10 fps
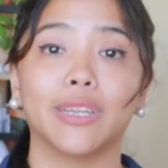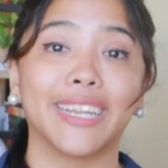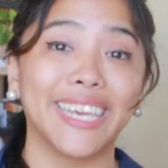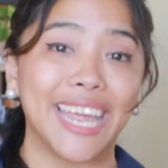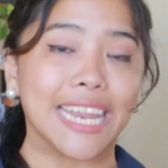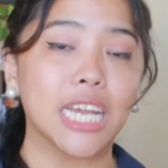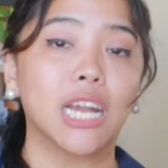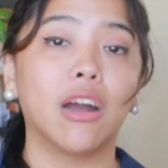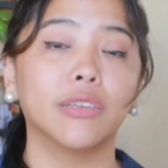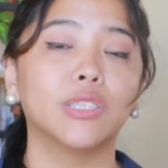And again,
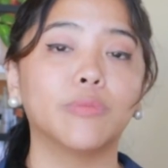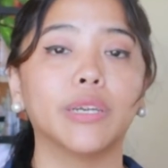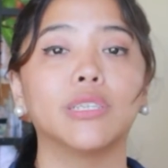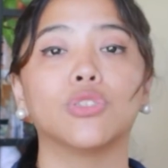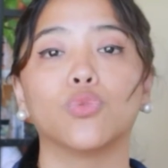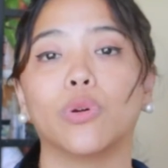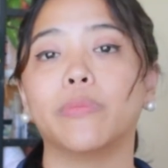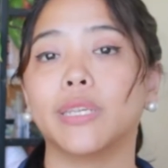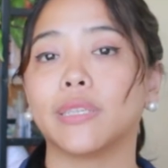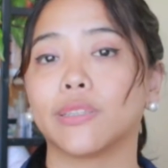customize it to what
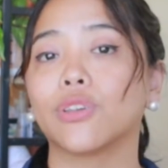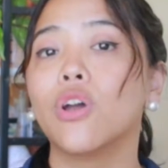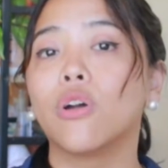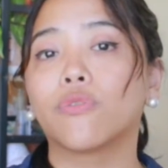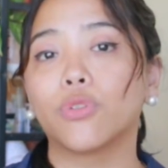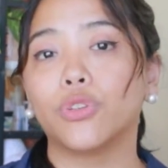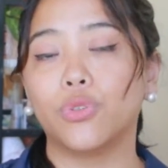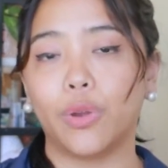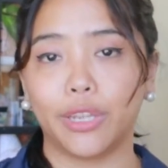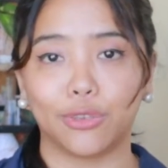makes sense for
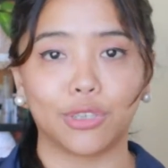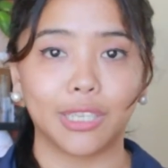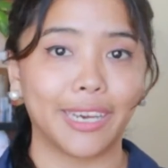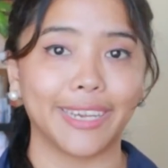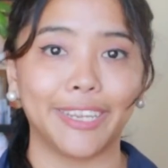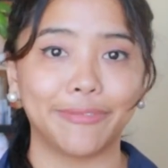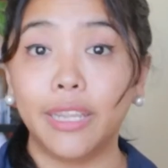you and your client.